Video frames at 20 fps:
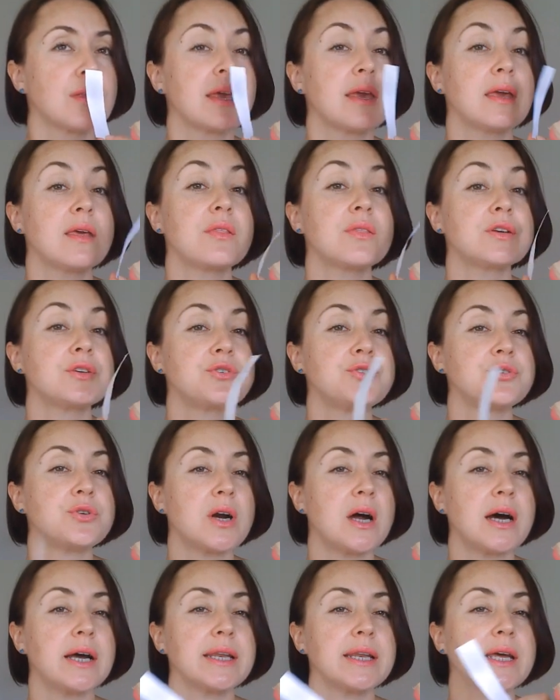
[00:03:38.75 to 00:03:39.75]
In the
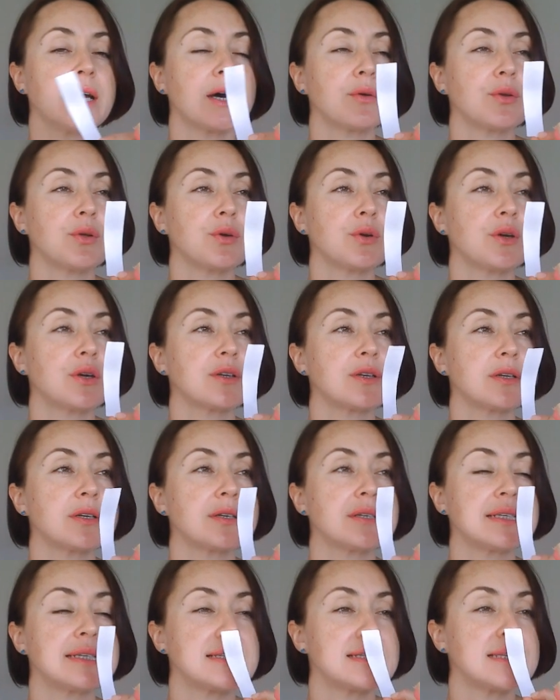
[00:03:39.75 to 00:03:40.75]
dry down you can
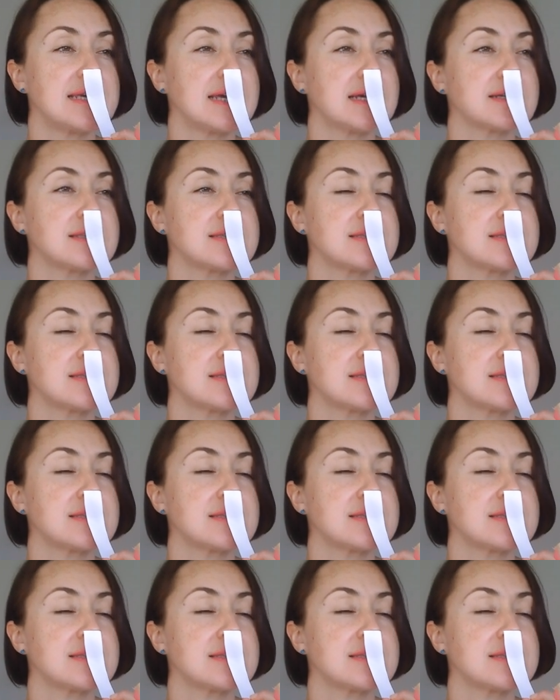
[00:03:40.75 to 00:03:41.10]
detect